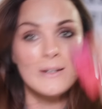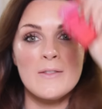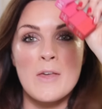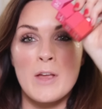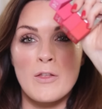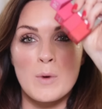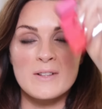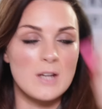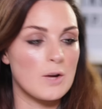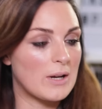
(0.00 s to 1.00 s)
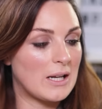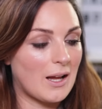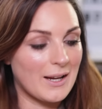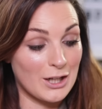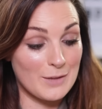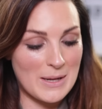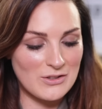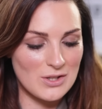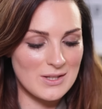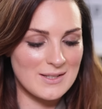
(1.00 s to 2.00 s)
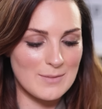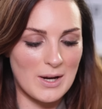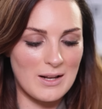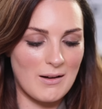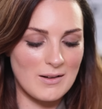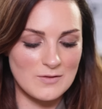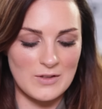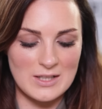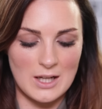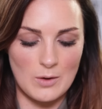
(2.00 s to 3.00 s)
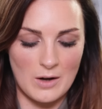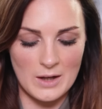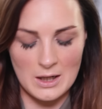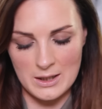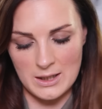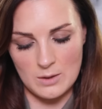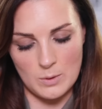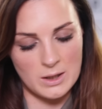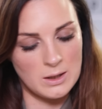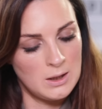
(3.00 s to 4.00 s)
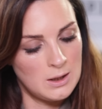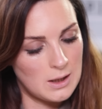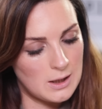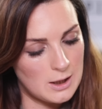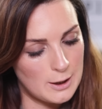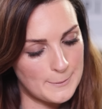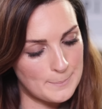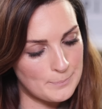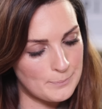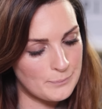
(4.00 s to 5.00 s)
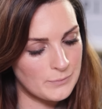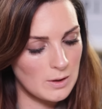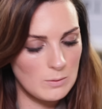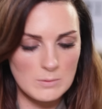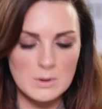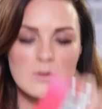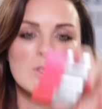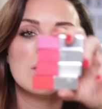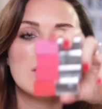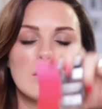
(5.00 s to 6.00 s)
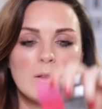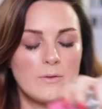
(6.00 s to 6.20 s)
And then the other ones that I really like, and I mentioned these in my last video, are the Clinique one. What one should I go